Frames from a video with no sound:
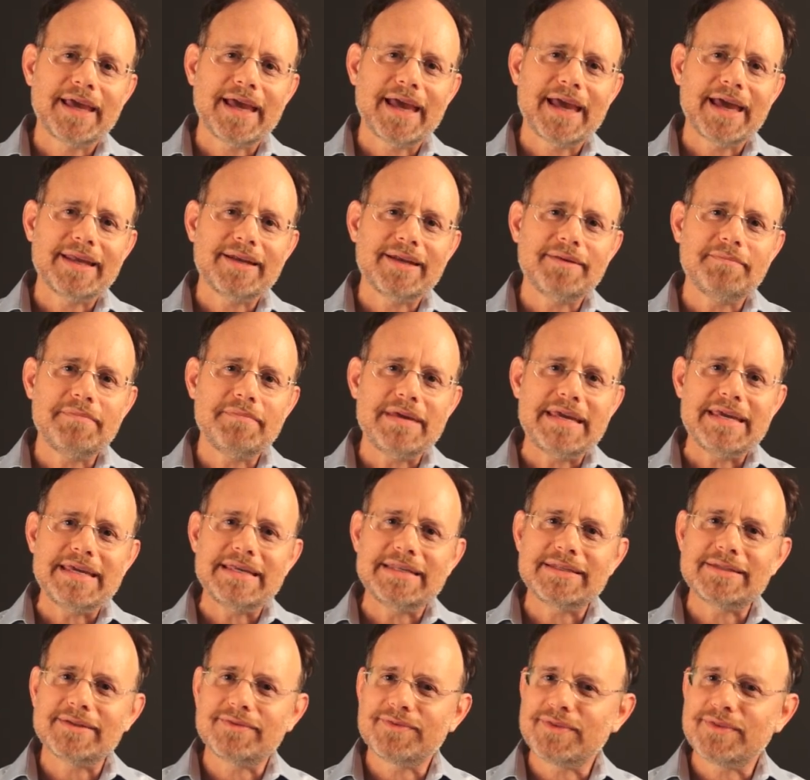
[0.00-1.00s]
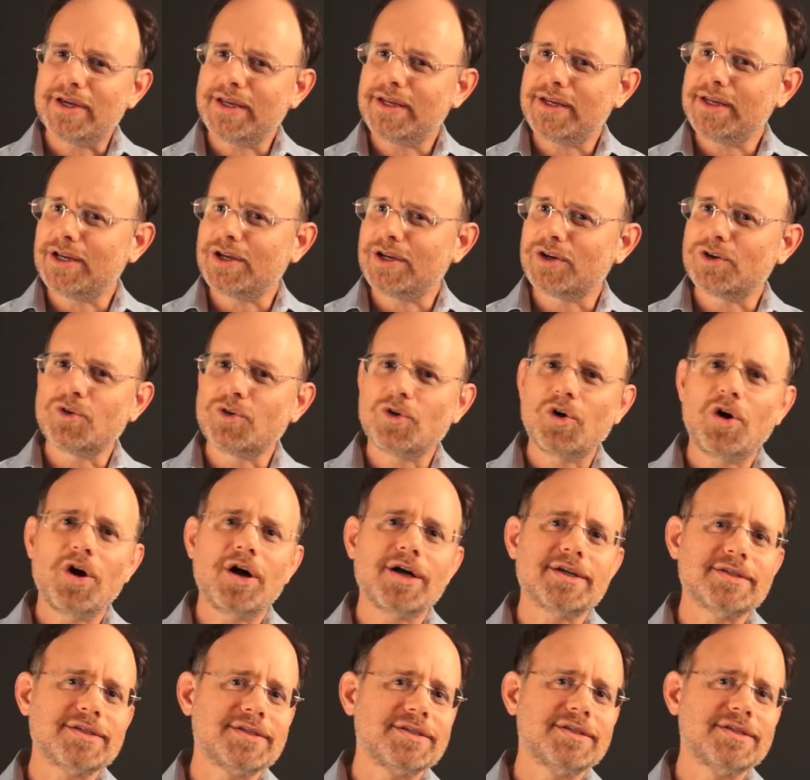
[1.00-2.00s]
and a means of getting
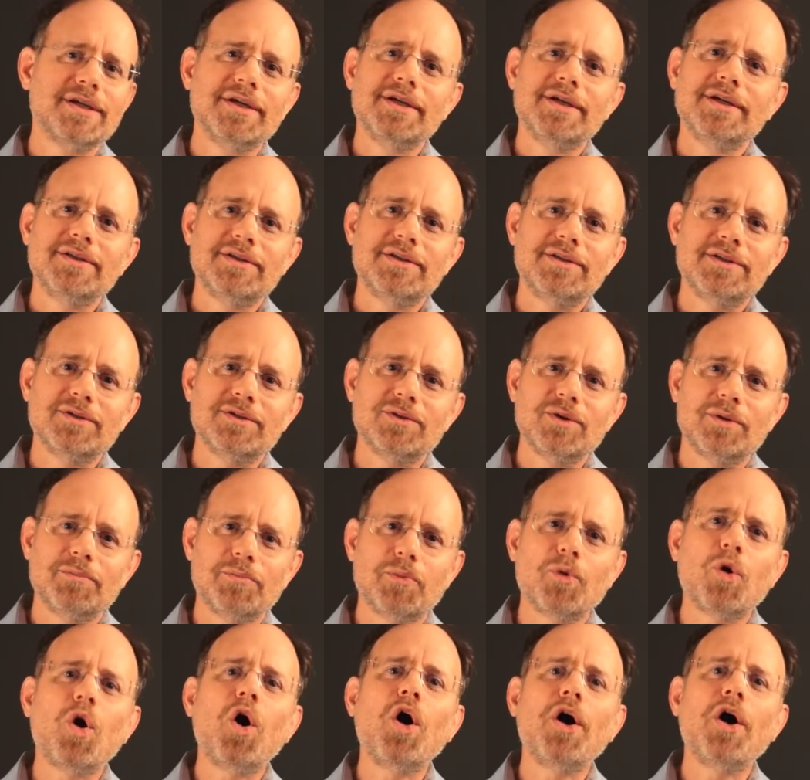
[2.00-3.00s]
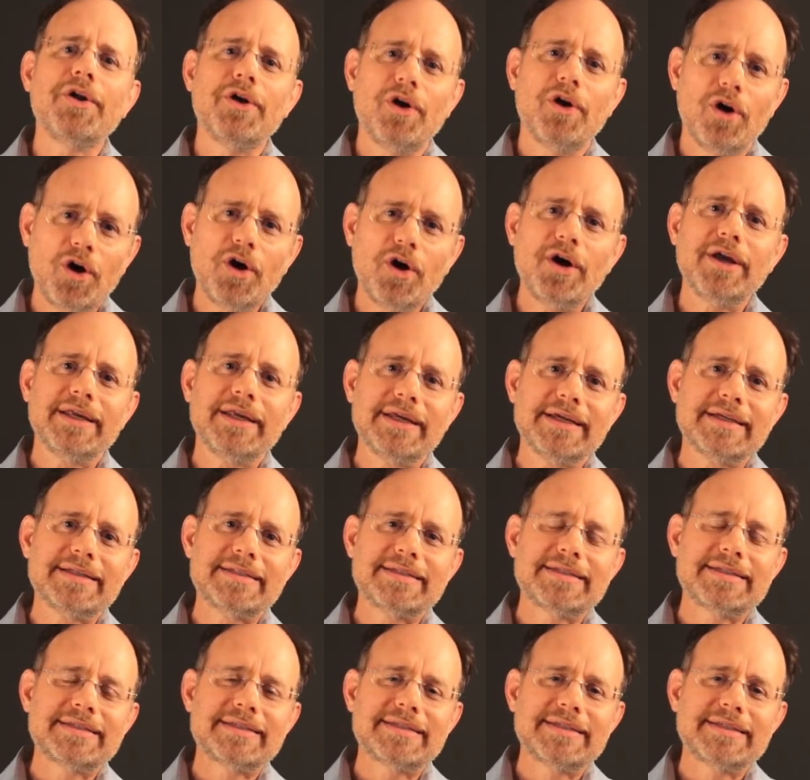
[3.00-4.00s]
across to a broad
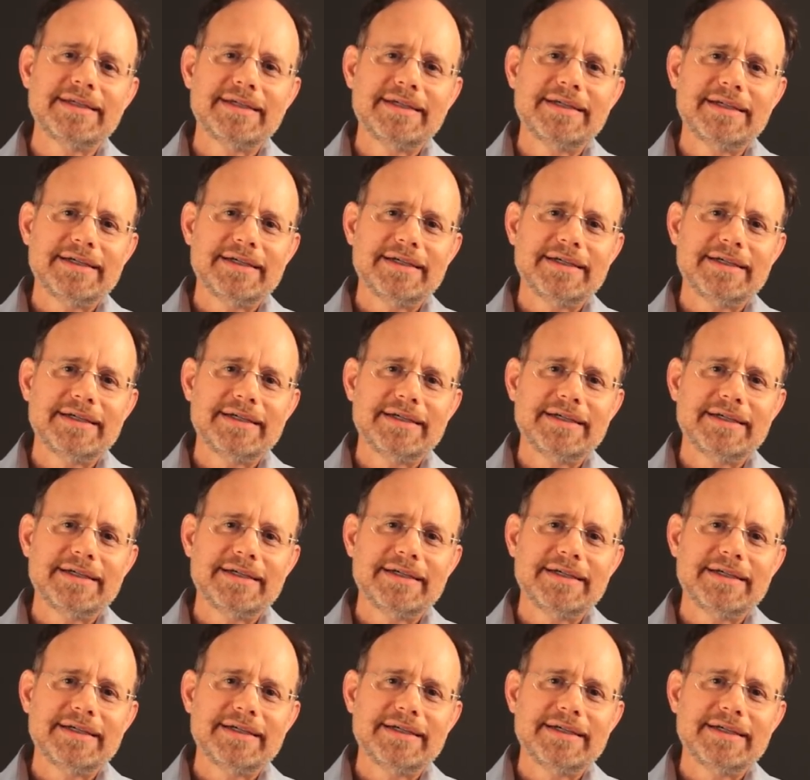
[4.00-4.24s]
audience